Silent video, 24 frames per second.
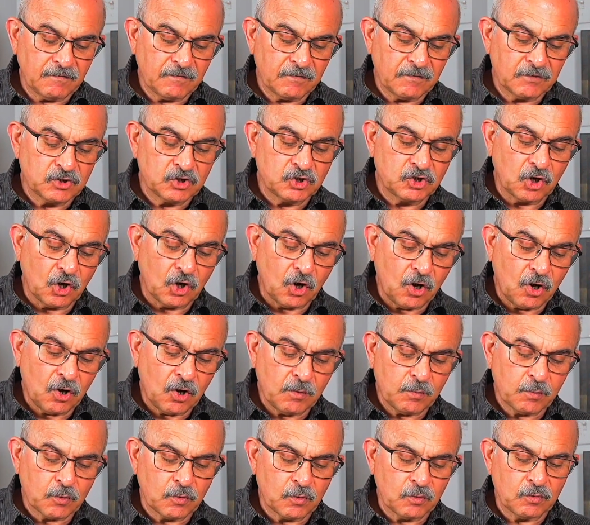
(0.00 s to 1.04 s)

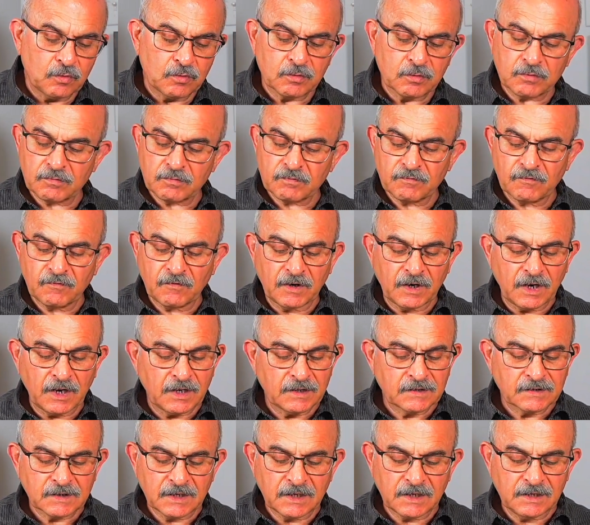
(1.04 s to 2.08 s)
job or
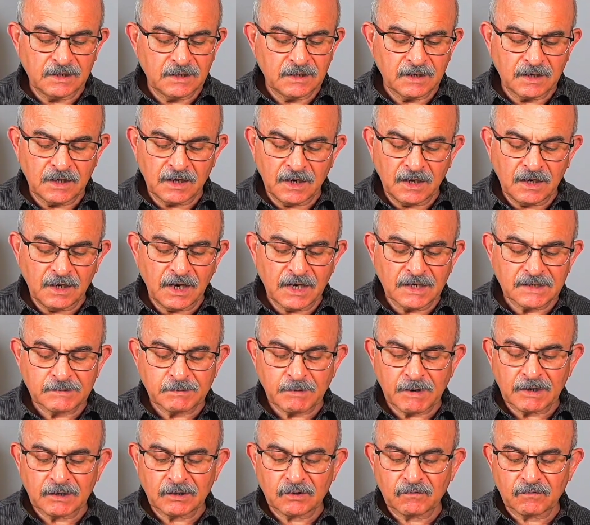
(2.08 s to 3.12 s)
finance, in any
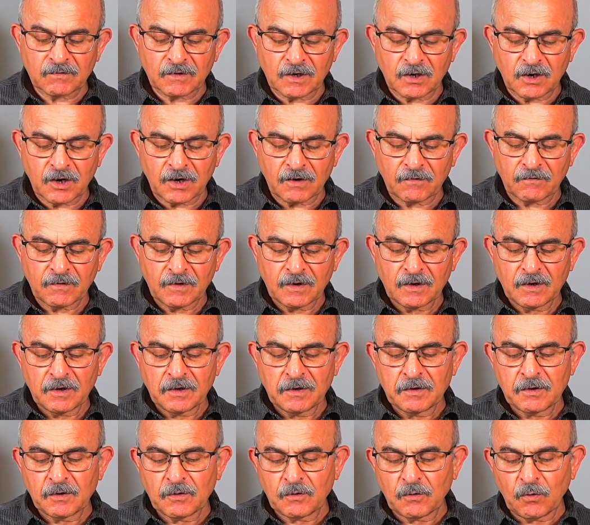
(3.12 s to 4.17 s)
aspect of the
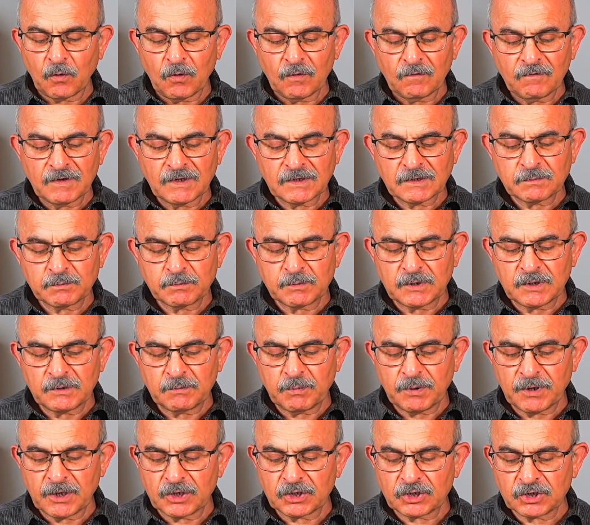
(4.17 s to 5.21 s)
life, always be
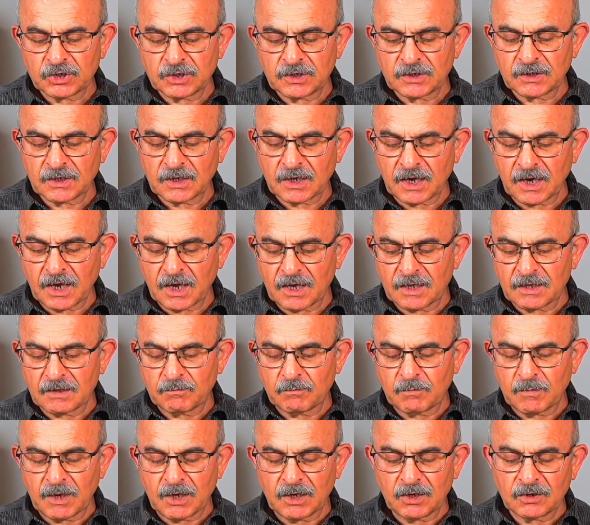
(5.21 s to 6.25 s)
patient
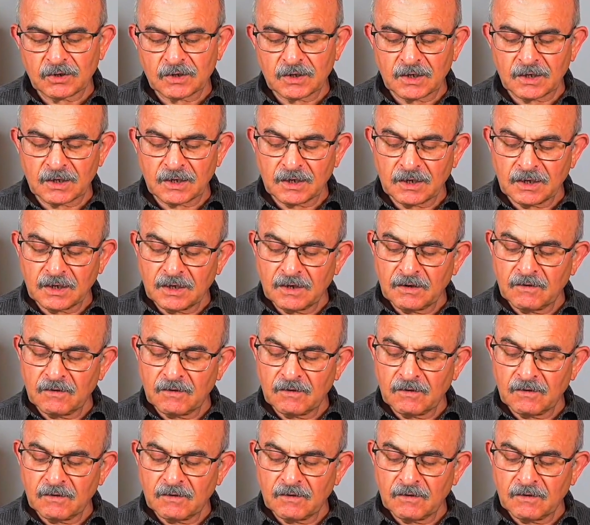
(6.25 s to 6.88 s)
and make the